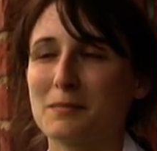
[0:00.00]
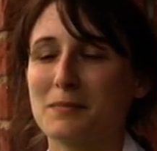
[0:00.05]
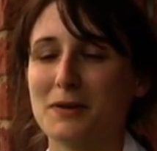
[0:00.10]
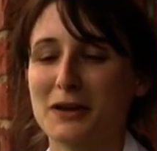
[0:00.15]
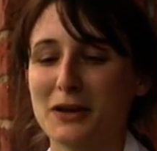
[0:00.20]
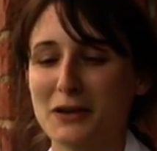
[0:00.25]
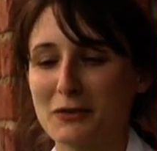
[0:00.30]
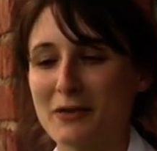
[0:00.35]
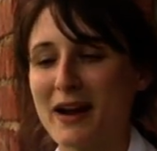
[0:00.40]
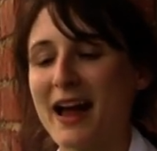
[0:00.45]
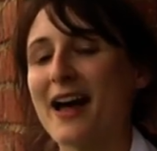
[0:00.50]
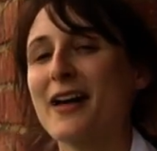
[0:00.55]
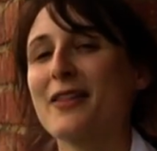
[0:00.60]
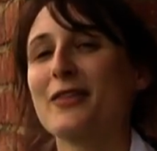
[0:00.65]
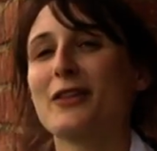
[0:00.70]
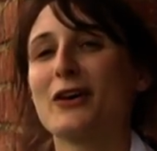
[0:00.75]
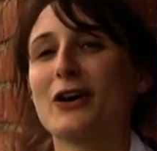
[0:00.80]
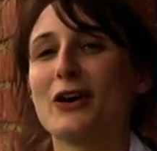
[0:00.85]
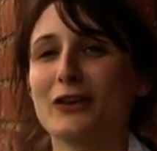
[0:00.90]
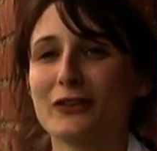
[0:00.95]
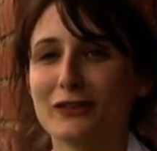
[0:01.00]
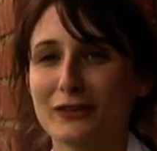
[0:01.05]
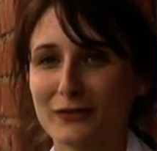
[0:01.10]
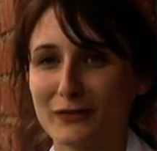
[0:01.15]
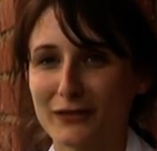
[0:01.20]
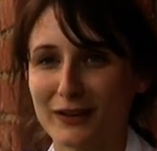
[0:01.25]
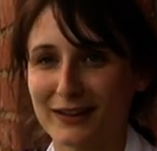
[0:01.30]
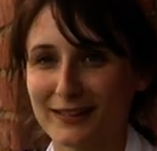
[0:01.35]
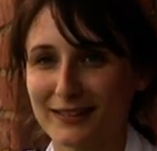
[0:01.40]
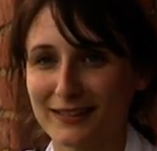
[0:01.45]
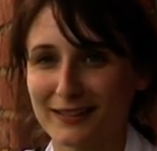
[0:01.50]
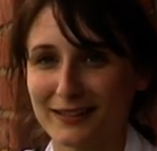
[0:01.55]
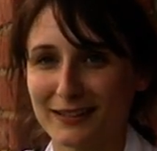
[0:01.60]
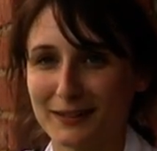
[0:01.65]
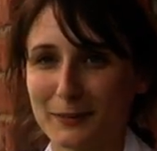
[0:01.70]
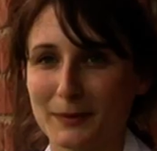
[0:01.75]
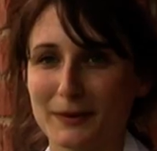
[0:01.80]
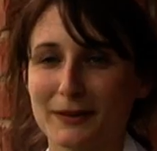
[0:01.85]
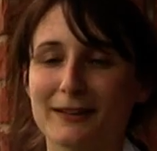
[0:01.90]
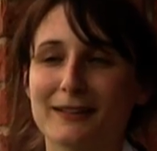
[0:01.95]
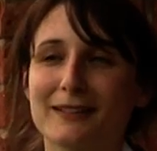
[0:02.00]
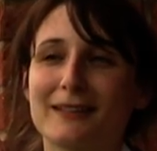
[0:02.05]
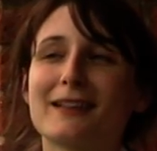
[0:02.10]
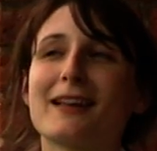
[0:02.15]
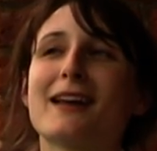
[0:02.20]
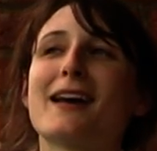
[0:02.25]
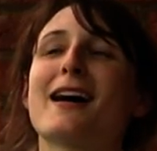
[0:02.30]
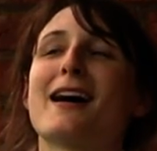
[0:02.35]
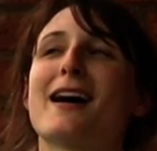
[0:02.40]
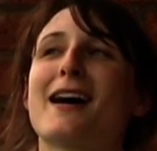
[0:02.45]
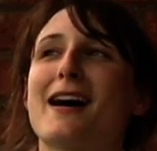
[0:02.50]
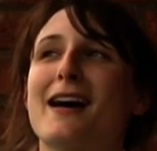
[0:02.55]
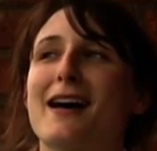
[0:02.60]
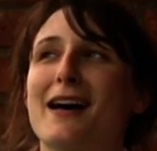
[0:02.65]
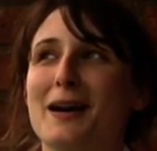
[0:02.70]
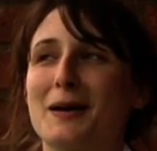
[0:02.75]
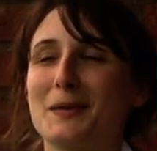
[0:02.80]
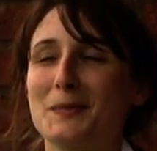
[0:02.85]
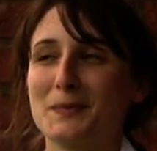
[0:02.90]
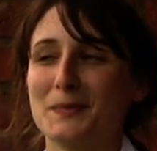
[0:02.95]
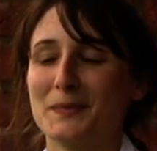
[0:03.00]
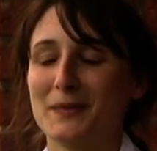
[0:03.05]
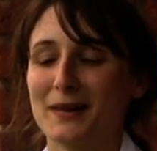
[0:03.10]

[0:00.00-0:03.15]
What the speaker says: but around the whole St Francis experience. I